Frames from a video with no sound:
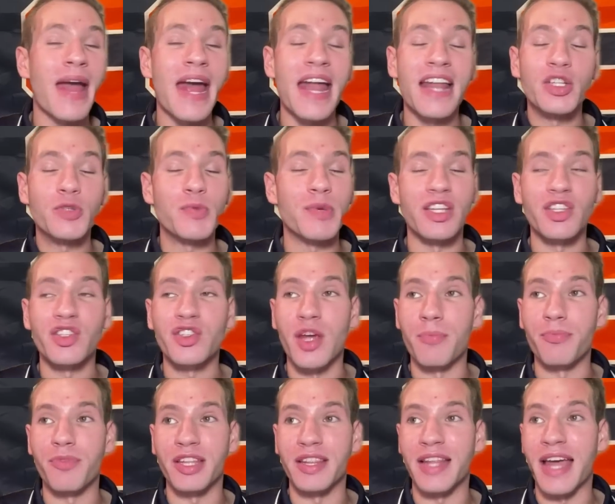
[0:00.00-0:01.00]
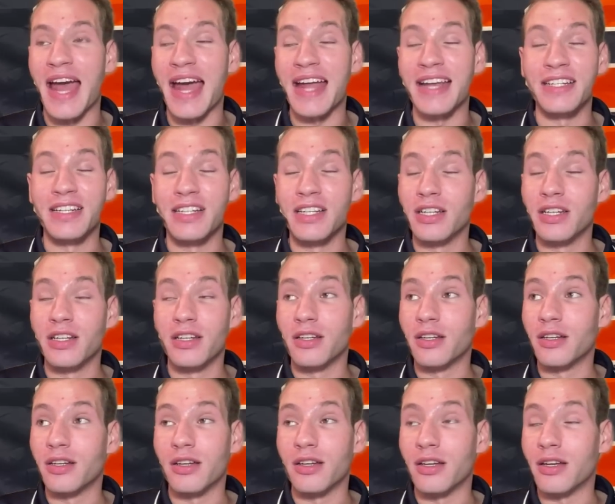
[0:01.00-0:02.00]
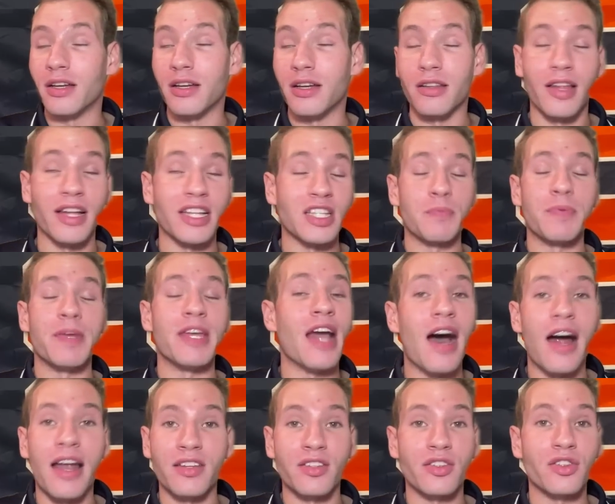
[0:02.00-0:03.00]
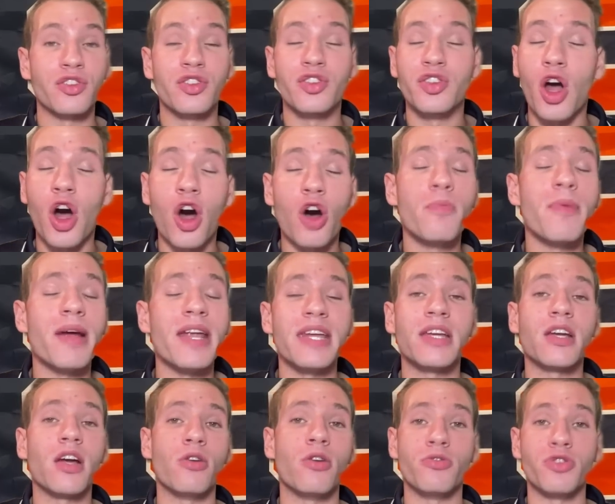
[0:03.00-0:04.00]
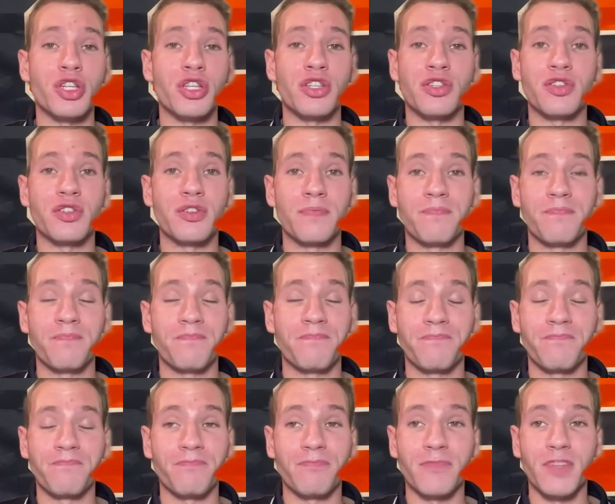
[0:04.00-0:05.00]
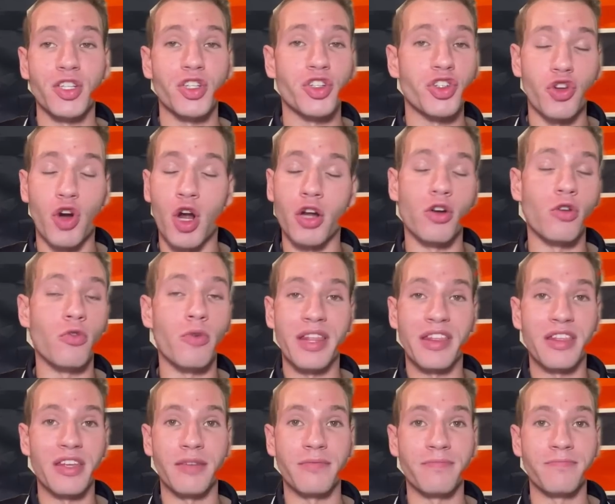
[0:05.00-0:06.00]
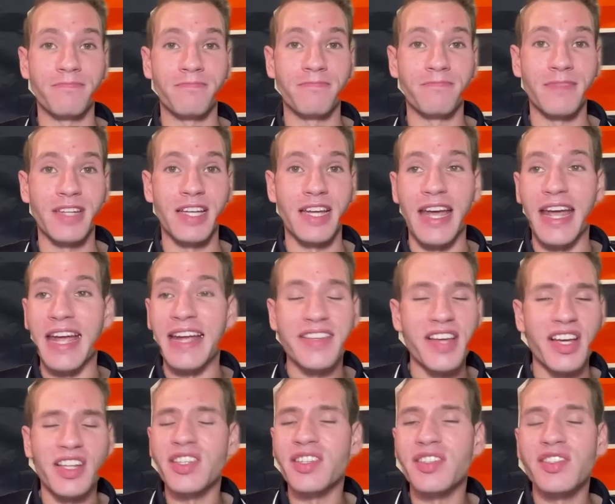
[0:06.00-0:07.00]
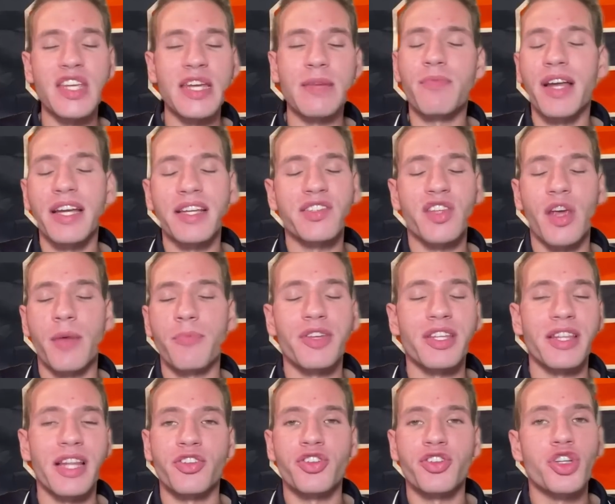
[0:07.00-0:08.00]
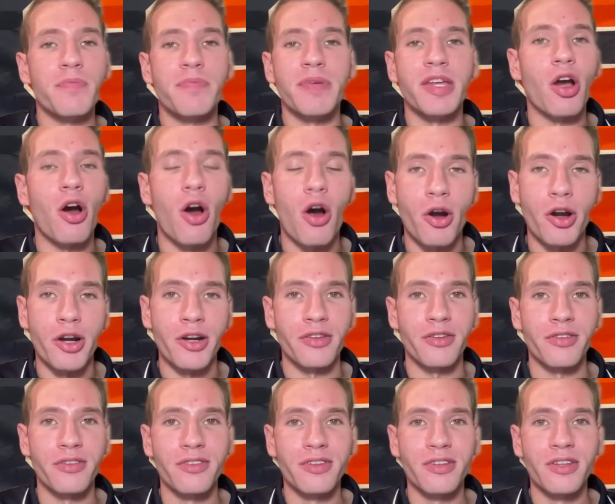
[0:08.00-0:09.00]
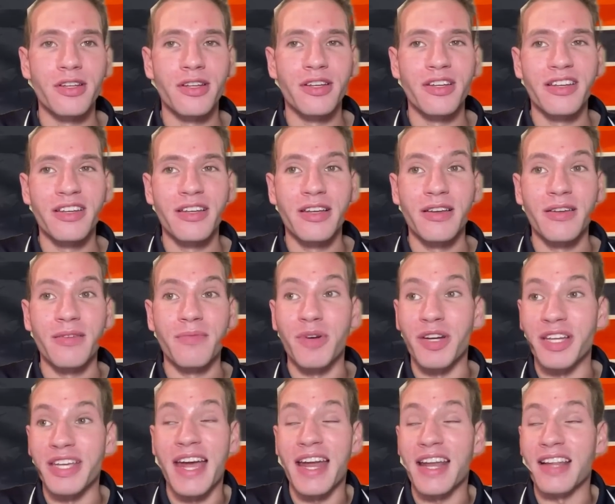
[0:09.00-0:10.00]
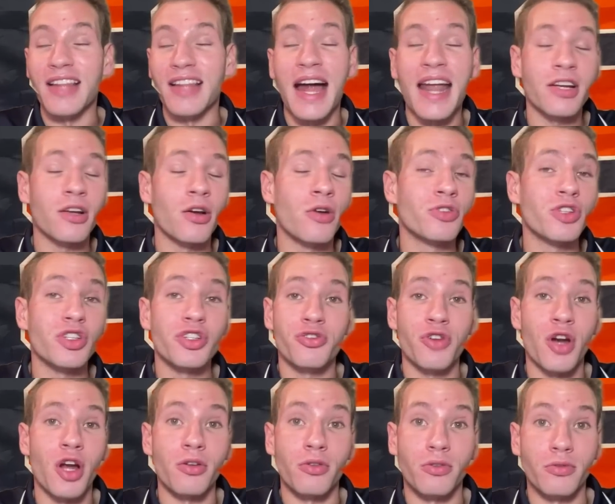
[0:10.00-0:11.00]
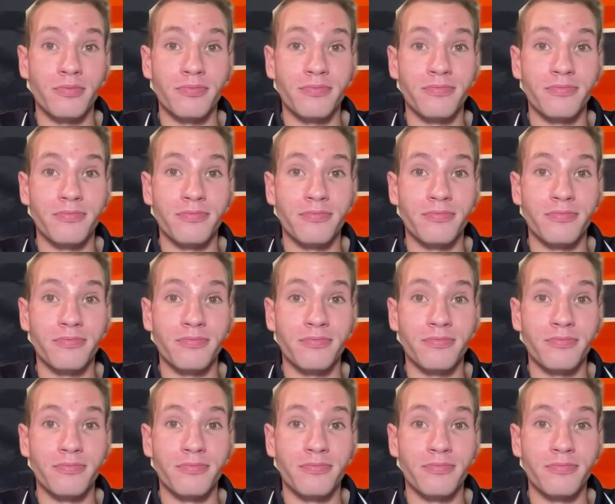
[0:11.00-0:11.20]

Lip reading: management is something that, let's be honest, so many coaches struggle with it. It doesn't seem like something that should be hard, but yet a lot of coaches struggle.